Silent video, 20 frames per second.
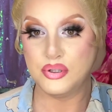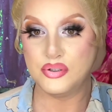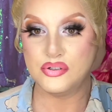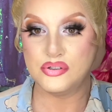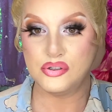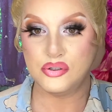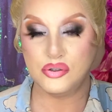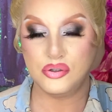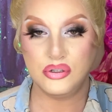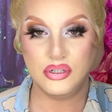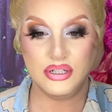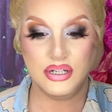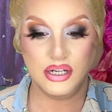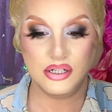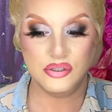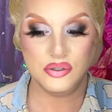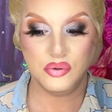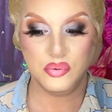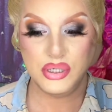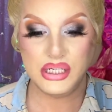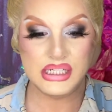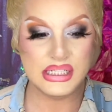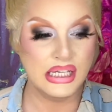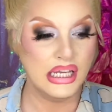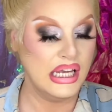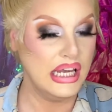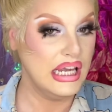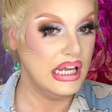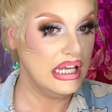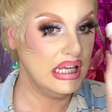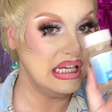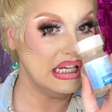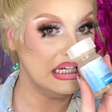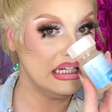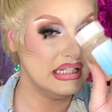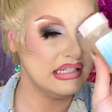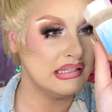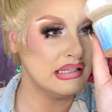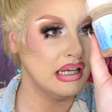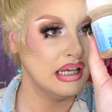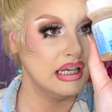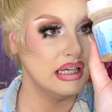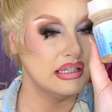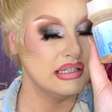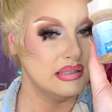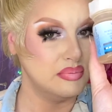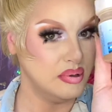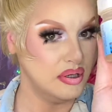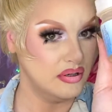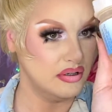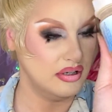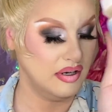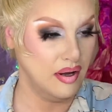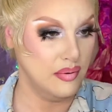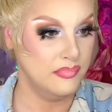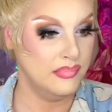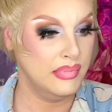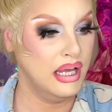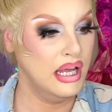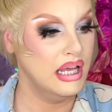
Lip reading: to glue down your wig is spirit gum.